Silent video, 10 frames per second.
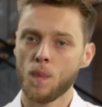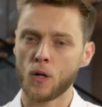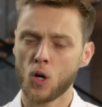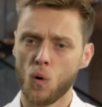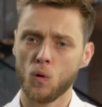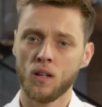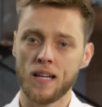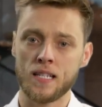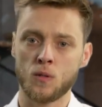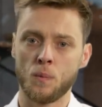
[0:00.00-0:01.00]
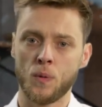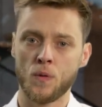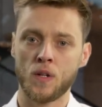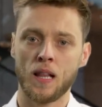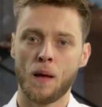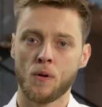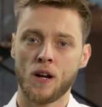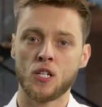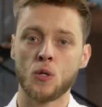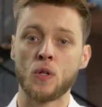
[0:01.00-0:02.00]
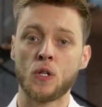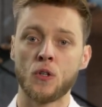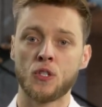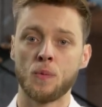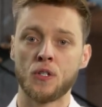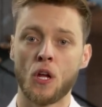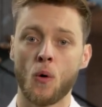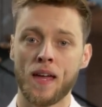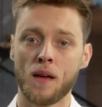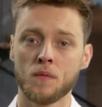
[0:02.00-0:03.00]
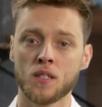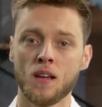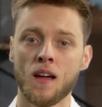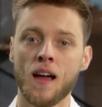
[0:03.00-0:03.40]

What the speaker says: The goal is to improve collaboration with customers and OEMs,